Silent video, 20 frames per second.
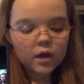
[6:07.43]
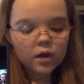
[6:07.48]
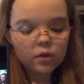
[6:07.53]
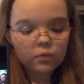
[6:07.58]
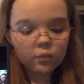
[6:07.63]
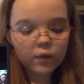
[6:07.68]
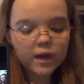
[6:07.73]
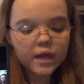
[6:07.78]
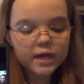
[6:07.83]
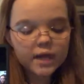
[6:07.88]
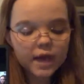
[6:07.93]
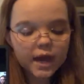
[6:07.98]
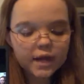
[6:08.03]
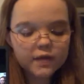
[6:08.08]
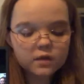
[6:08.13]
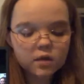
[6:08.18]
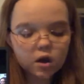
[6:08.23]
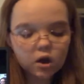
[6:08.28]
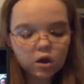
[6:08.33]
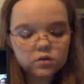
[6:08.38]
Ray
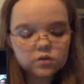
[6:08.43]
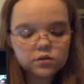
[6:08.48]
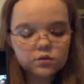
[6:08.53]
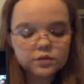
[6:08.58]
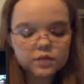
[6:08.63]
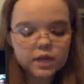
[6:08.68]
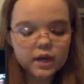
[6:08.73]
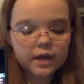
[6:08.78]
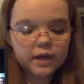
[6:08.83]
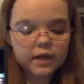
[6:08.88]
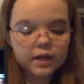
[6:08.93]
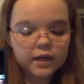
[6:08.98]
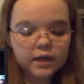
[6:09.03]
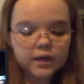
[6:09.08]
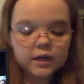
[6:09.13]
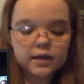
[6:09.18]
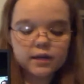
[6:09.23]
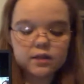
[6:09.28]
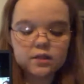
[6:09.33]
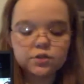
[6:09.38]
Kent also said in
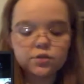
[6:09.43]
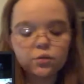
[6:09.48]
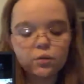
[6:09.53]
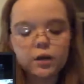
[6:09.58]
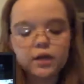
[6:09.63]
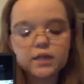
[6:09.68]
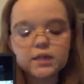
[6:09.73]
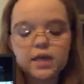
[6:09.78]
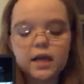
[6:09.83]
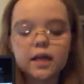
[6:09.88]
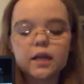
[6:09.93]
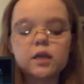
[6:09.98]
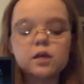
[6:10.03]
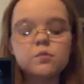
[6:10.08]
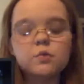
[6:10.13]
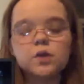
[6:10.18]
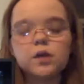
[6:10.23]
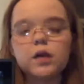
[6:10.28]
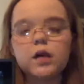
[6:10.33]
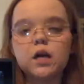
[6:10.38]
his 2010
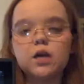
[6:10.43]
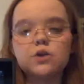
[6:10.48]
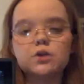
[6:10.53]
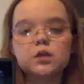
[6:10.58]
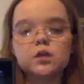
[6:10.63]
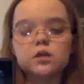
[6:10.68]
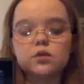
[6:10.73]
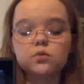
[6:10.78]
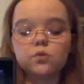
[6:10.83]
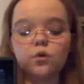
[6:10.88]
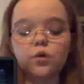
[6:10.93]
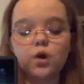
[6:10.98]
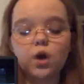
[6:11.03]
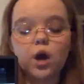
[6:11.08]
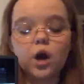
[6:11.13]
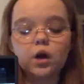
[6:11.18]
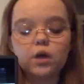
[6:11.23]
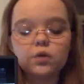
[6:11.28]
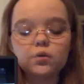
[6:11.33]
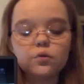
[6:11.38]
communication disorder
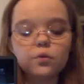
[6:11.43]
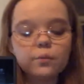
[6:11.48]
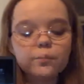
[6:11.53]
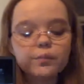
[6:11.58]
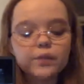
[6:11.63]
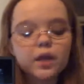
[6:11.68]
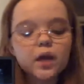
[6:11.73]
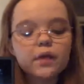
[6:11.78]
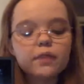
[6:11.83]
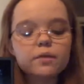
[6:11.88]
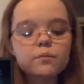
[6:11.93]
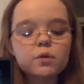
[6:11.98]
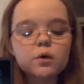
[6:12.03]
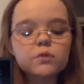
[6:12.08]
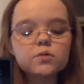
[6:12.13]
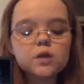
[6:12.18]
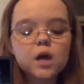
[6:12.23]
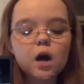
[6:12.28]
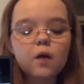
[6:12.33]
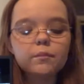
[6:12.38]
article, the
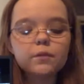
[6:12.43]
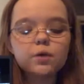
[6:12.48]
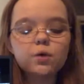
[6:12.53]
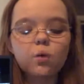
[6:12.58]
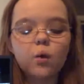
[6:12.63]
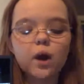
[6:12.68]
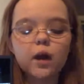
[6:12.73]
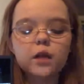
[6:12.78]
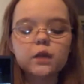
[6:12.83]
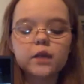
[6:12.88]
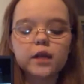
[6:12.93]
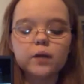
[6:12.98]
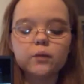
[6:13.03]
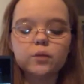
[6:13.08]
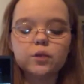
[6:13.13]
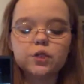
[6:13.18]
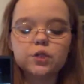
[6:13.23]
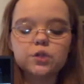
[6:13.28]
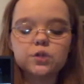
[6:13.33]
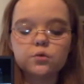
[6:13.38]
most common acquired
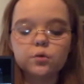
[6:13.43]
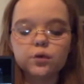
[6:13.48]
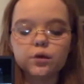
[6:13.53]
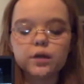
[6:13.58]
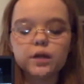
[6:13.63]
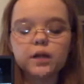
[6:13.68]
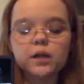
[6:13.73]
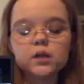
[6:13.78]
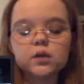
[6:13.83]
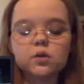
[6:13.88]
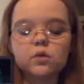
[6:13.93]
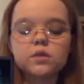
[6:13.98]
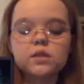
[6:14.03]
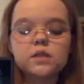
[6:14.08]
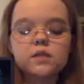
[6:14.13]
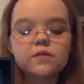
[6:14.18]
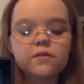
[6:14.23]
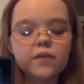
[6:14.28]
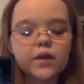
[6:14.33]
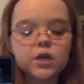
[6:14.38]
language disorder in adults
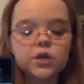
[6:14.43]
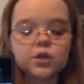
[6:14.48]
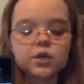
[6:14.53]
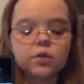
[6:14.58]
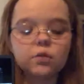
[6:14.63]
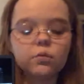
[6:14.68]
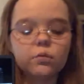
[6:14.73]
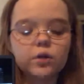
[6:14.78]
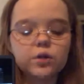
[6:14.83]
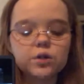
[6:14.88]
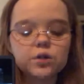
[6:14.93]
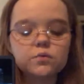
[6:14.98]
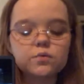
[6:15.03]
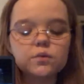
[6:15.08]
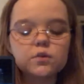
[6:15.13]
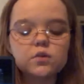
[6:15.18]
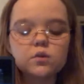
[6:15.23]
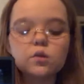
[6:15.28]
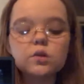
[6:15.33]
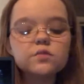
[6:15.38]
is aphasia, which
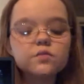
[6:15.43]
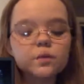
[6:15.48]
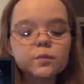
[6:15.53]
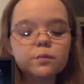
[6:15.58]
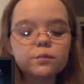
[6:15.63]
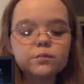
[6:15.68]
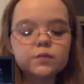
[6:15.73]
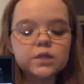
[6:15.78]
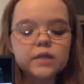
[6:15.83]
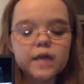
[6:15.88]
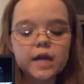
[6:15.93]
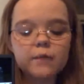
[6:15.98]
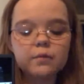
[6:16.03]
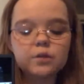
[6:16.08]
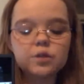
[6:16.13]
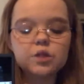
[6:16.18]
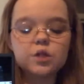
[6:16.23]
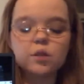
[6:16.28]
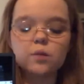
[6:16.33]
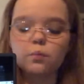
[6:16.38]
results from
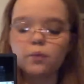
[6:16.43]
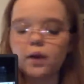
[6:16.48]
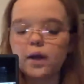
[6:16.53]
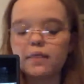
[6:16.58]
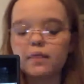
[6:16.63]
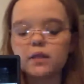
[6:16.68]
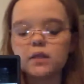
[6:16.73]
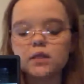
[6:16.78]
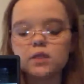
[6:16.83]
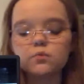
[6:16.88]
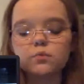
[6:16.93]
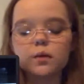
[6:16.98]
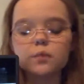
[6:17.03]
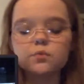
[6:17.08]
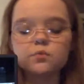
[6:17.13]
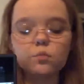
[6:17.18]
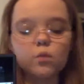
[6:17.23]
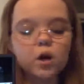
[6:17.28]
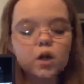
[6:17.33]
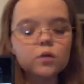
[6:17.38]
damage to the brain that
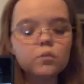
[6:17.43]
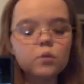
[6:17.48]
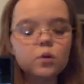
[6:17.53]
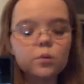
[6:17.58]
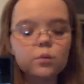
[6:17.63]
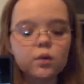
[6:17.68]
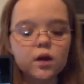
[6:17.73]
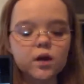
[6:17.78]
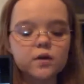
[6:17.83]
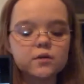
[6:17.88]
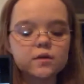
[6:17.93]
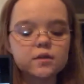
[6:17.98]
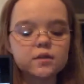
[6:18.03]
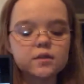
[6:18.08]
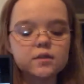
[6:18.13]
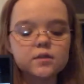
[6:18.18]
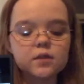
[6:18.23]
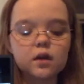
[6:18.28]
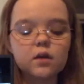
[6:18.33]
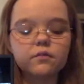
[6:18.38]
disrupts one or more
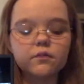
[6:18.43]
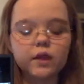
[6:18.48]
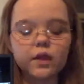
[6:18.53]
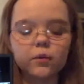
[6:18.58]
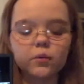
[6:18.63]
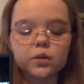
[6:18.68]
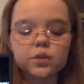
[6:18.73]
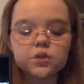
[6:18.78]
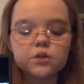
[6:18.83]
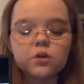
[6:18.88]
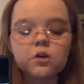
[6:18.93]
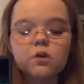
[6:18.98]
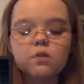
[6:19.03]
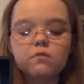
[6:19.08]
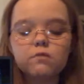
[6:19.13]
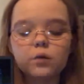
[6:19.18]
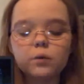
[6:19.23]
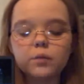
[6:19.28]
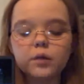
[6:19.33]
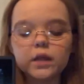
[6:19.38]
processes of language,
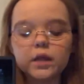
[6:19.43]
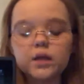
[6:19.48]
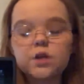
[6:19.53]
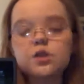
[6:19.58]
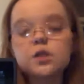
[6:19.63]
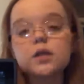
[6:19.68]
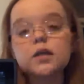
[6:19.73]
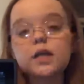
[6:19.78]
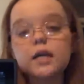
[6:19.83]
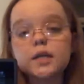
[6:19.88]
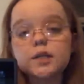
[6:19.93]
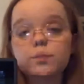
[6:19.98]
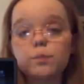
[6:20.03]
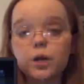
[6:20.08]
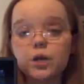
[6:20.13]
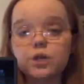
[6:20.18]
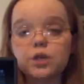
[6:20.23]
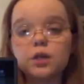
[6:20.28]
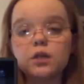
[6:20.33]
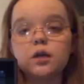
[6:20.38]
formulation,
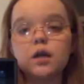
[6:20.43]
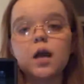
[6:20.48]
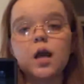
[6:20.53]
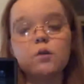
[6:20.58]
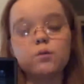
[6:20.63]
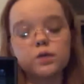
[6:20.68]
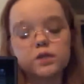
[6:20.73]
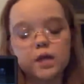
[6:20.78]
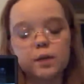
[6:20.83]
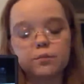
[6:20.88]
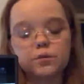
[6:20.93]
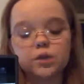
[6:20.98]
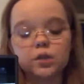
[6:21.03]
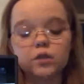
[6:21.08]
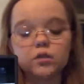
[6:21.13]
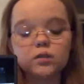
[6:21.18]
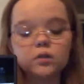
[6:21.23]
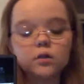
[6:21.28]
expression, and reception.